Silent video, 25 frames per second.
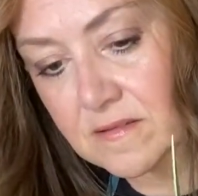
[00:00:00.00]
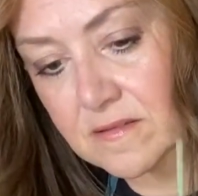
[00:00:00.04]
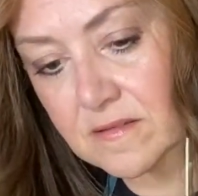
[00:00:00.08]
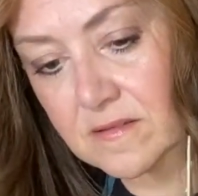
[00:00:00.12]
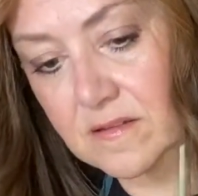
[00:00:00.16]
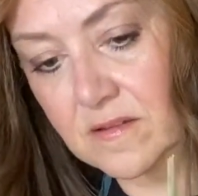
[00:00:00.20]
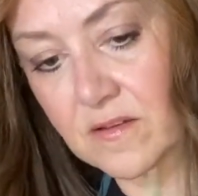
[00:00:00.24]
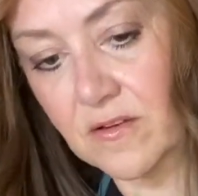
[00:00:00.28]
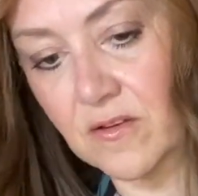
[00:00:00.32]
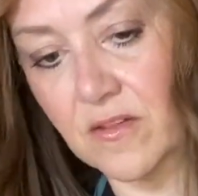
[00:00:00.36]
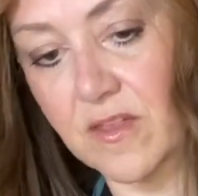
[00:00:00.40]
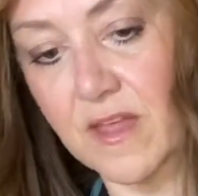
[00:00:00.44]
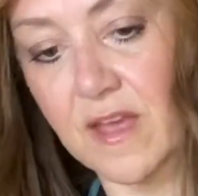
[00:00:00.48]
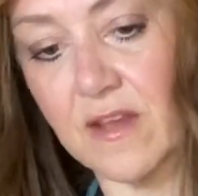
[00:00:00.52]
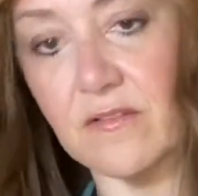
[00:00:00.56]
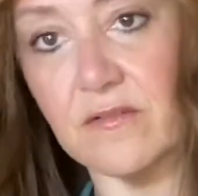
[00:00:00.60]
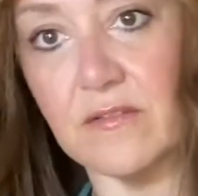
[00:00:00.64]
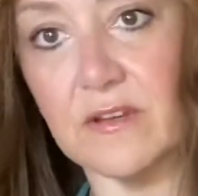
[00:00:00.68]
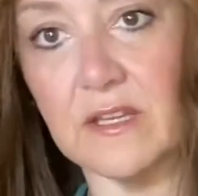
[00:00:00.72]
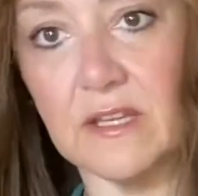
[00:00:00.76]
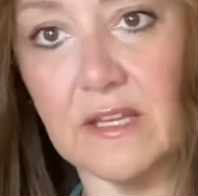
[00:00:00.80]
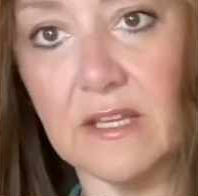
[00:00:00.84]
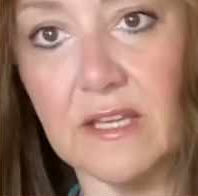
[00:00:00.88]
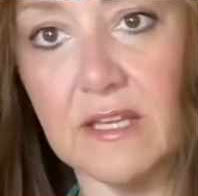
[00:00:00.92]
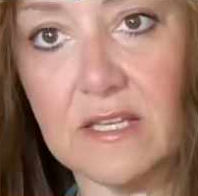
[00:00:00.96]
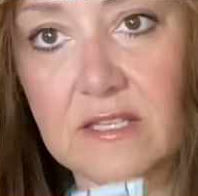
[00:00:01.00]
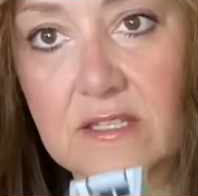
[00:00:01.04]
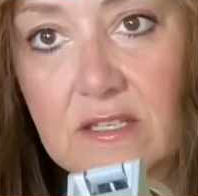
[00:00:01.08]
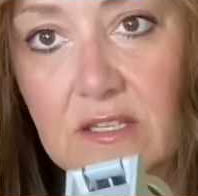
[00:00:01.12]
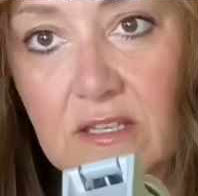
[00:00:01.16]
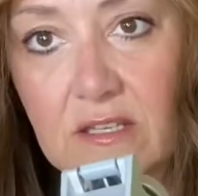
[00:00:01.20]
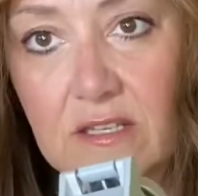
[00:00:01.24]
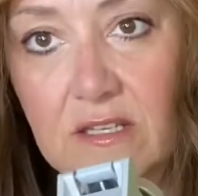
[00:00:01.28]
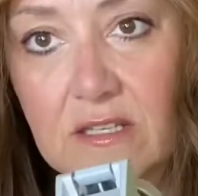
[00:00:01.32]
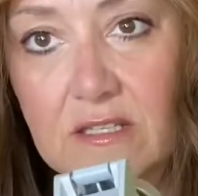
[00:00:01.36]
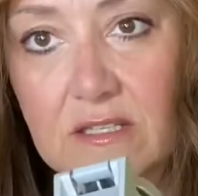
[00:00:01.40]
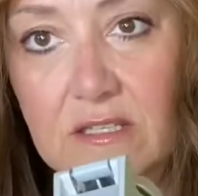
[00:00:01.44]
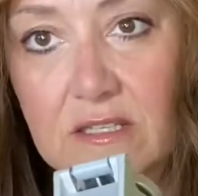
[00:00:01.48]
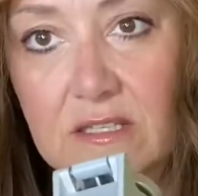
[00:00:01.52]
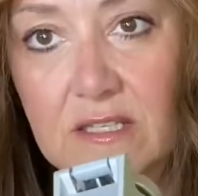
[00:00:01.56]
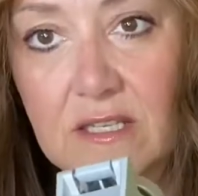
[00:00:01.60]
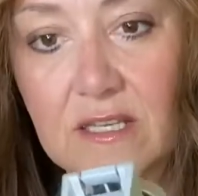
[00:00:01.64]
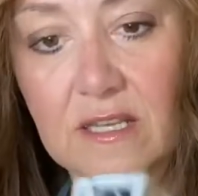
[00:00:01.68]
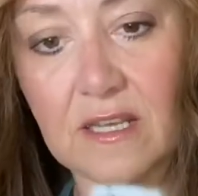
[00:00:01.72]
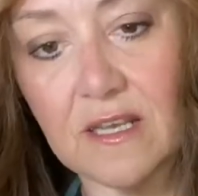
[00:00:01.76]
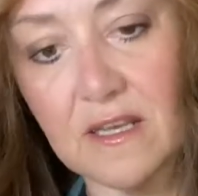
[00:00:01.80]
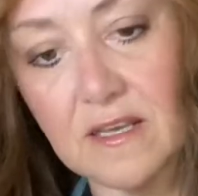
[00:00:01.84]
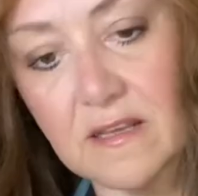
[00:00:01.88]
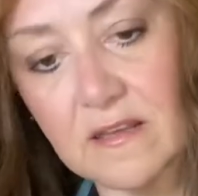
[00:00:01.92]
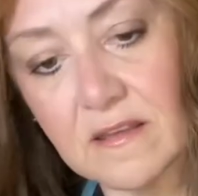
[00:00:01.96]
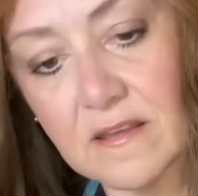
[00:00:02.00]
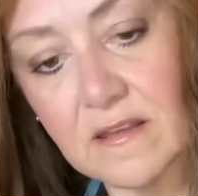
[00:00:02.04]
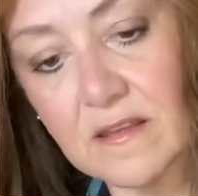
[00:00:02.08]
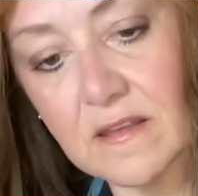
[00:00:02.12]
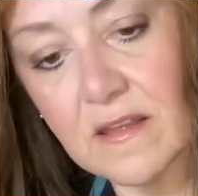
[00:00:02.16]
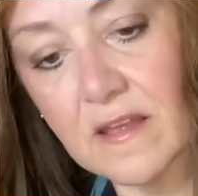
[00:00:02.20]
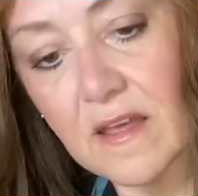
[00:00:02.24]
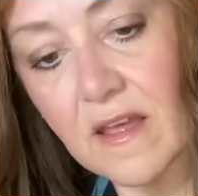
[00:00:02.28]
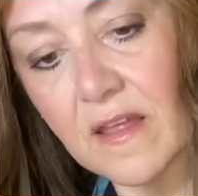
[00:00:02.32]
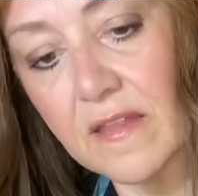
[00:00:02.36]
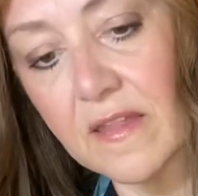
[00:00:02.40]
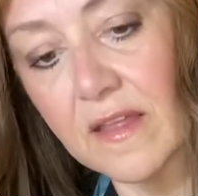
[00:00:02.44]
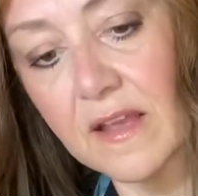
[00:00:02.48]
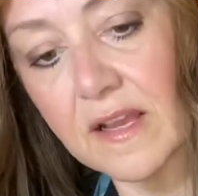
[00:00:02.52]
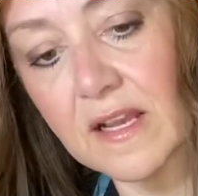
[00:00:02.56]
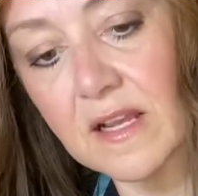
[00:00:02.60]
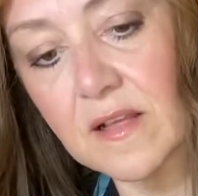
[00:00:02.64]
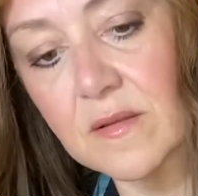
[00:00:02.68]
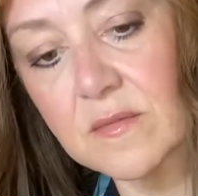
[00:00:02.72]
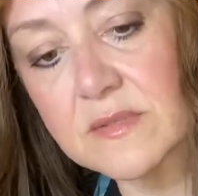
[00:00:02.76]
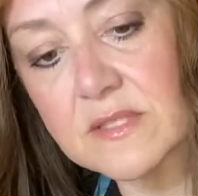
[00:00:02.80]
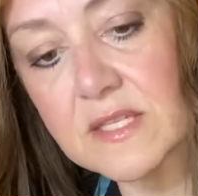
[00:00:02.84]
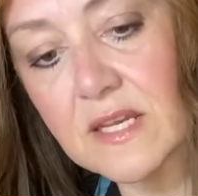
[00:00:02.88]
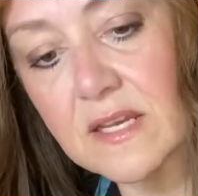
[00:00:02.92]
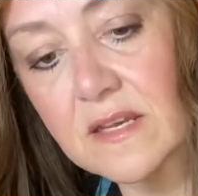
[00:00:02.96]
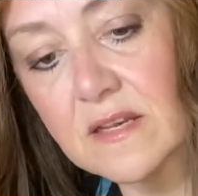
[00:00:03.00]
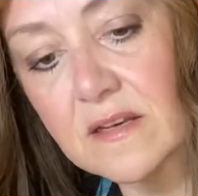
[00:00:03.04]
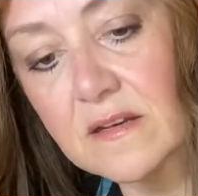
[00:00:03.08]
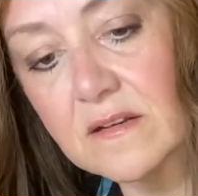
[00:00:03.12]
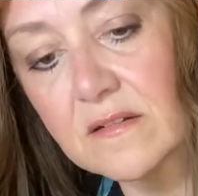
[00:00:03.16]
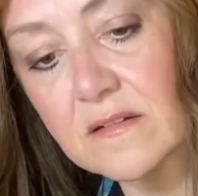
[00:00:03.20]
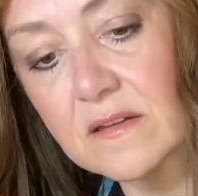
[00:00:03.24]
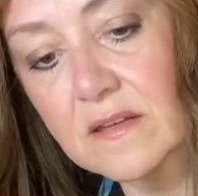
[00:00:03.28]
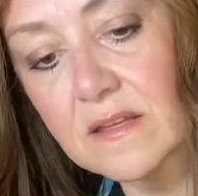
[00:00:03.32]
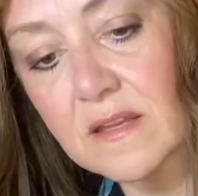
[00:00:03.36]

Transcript: Oh, that really, so you can see how that comes out.